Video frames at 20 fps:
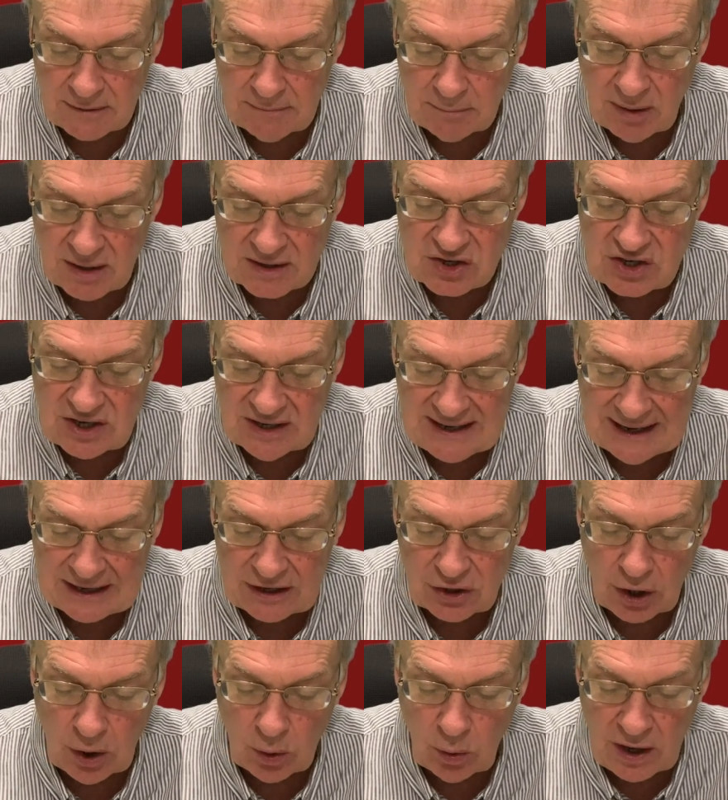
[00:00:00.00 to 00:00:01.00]

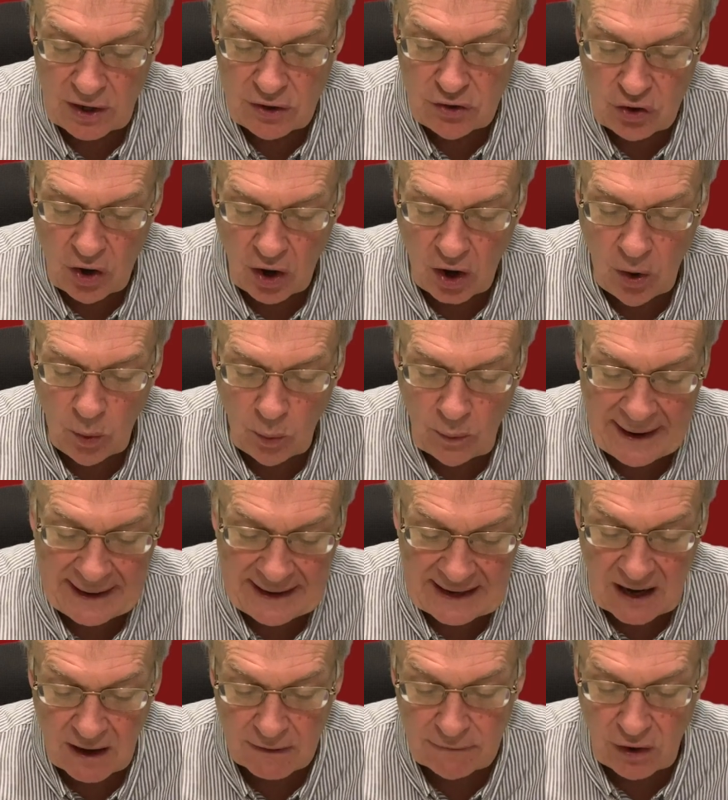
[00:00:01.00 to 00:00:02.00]
Montenegro and
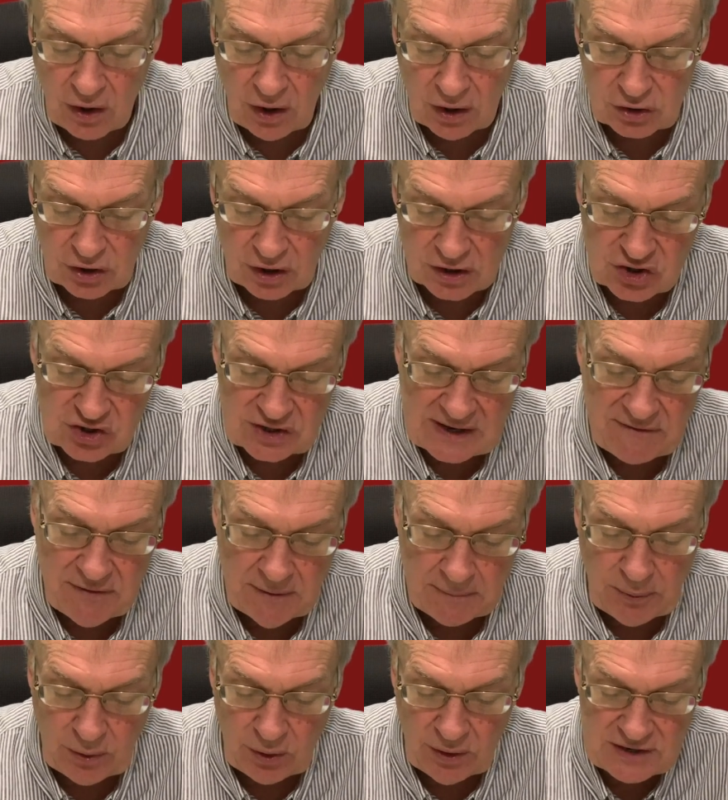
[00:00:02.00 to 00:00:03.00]
Norway have all got
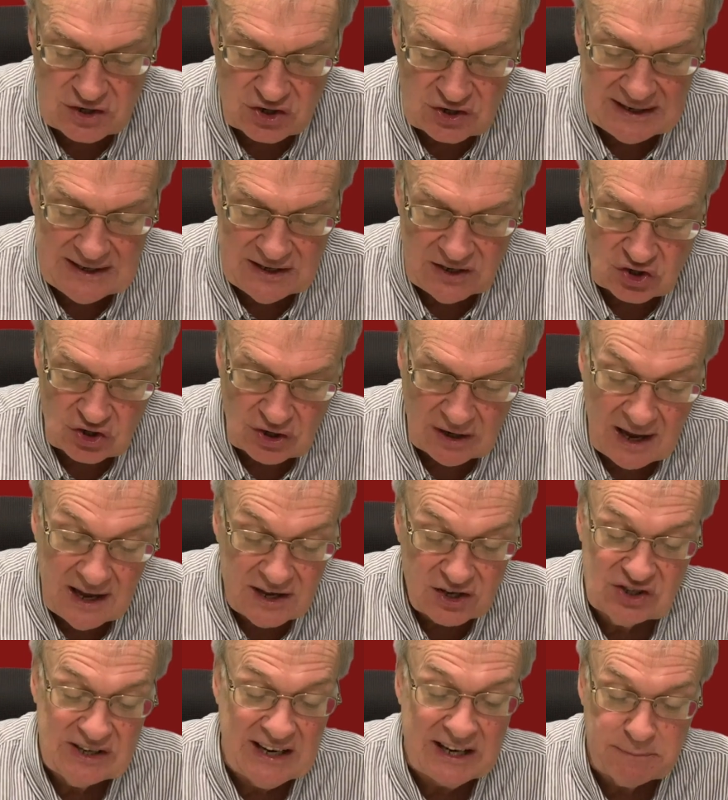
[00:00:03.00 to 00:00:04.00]
7 points each,
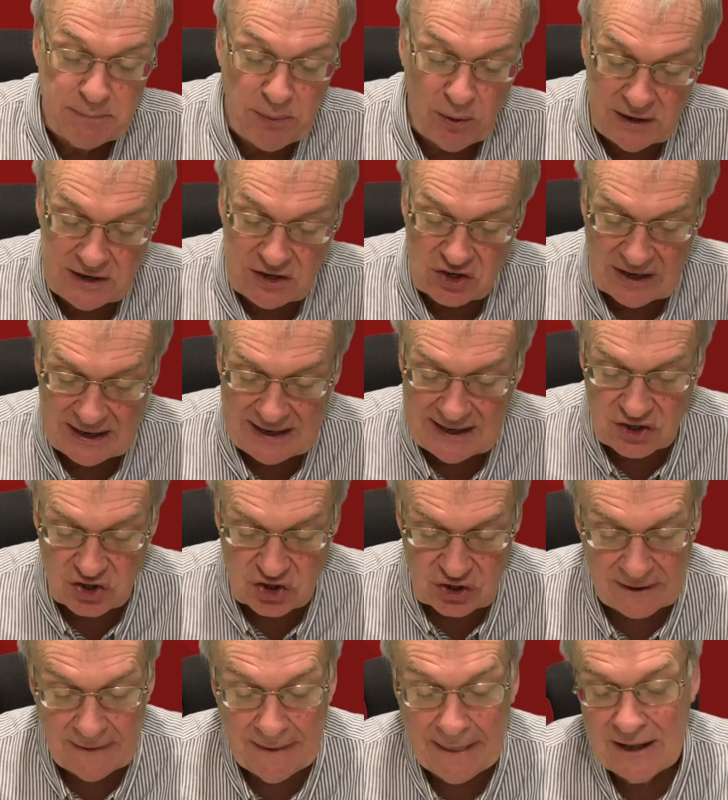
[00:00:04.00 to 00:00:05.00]
6 points each.